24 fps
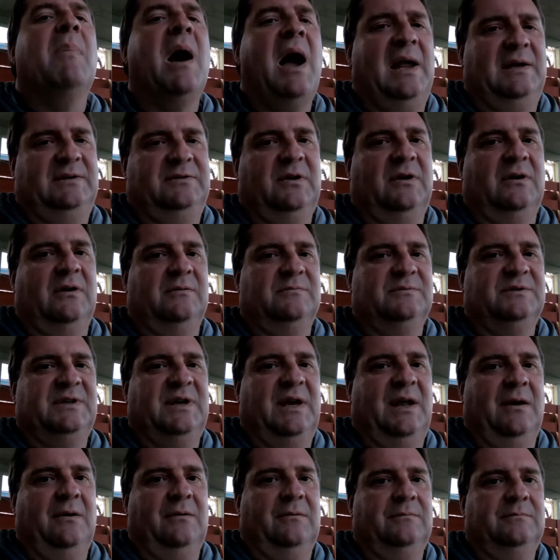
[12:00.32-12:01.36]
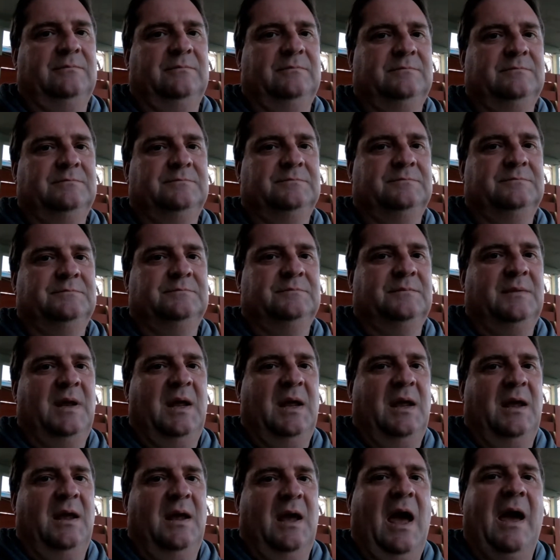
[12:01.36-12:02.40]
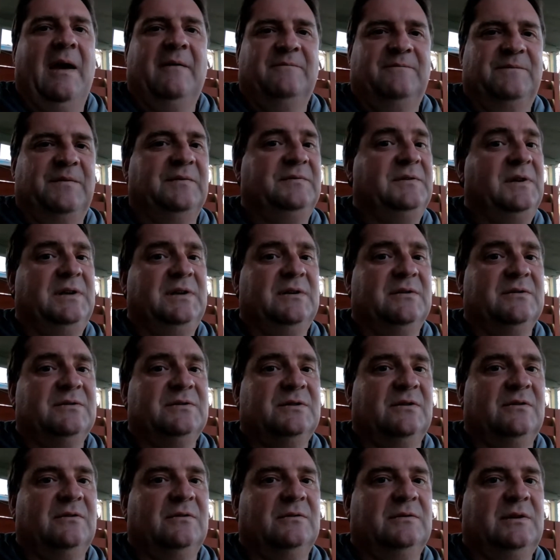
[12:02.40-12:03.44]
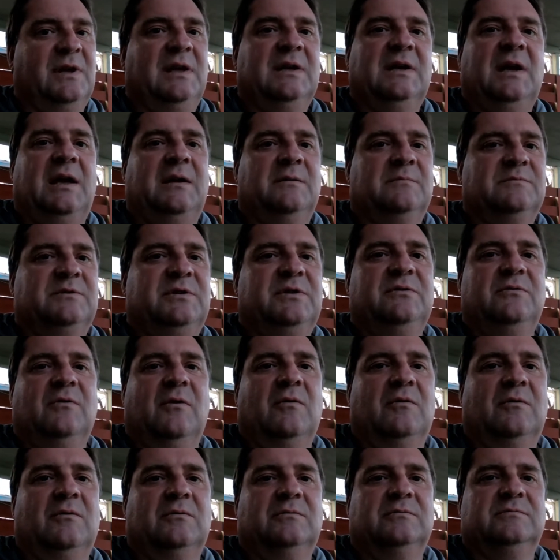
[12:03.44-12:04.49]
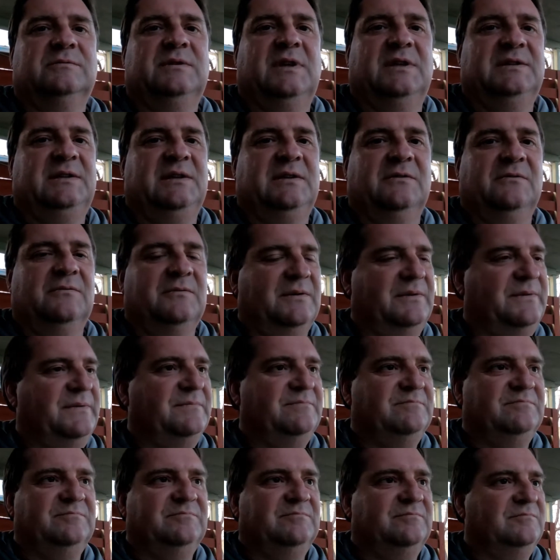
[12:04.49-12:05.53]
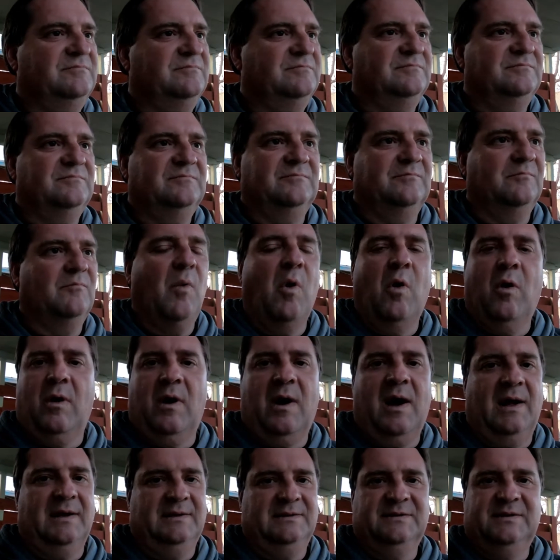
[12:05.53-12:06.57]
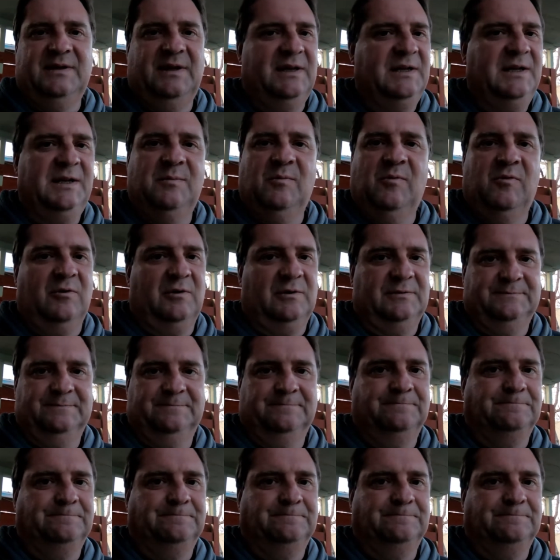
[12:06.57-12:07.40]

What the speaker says: my terms now. I'm 50 years old and I am too old to deal with morons anymore.